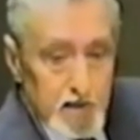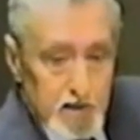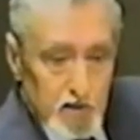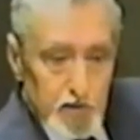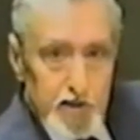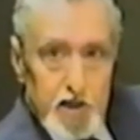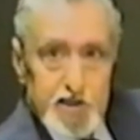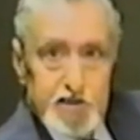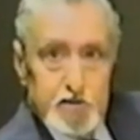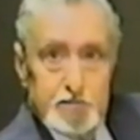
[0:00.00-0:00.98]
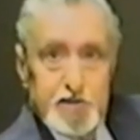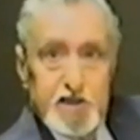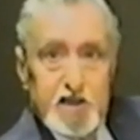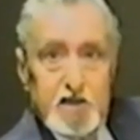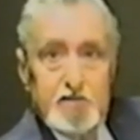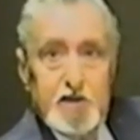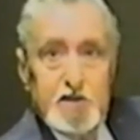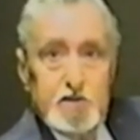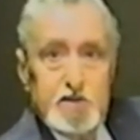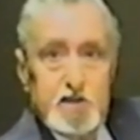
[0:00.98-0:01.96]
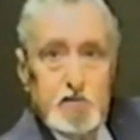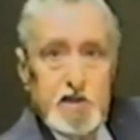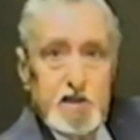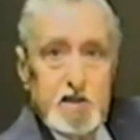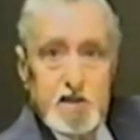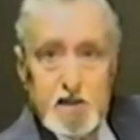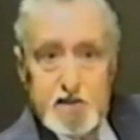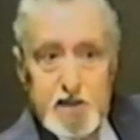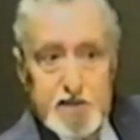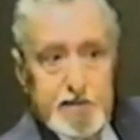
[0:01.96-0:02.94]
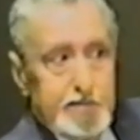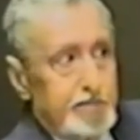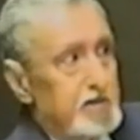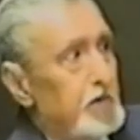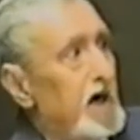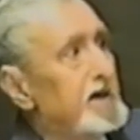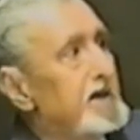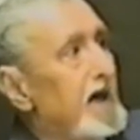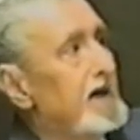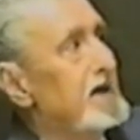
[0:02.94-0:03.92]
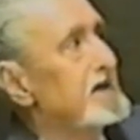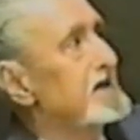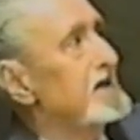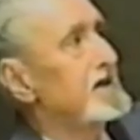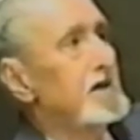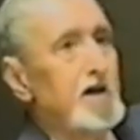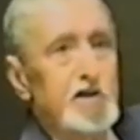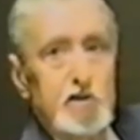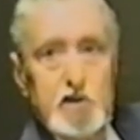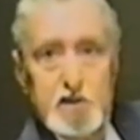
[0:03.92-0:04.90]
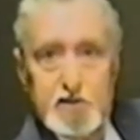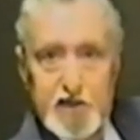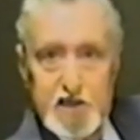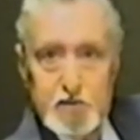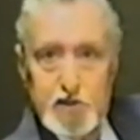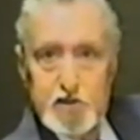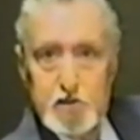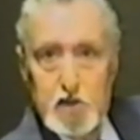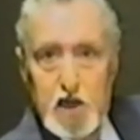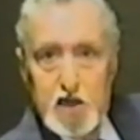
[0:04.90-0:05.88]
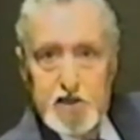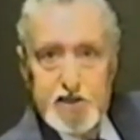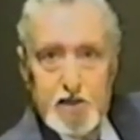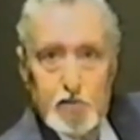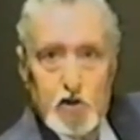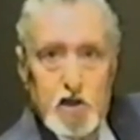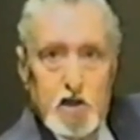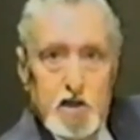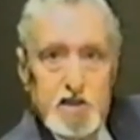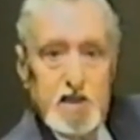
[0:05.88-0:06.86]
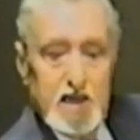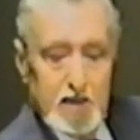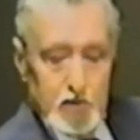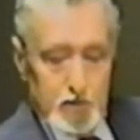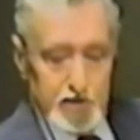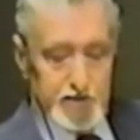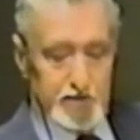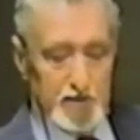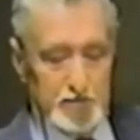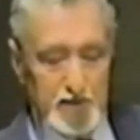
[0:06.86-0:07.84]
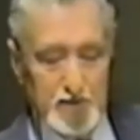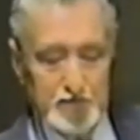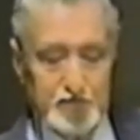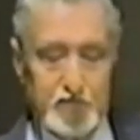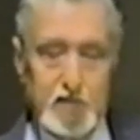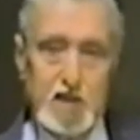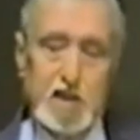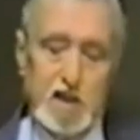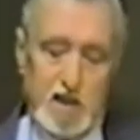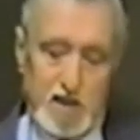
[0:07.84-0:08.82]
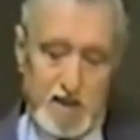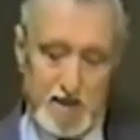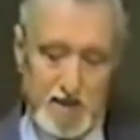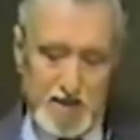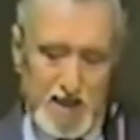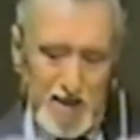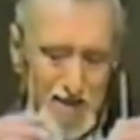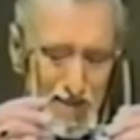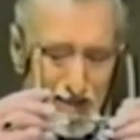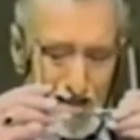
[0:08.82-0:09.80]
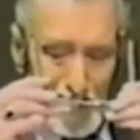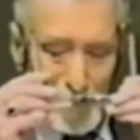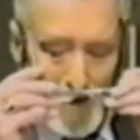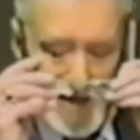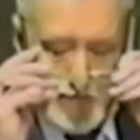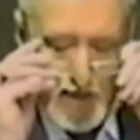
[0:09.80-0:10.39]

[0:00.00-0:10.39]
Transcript: that we are scripted individuals, that we didn't just spontaneously start doing the things we do? Somewhere along the line we were scripted. Here's how it's described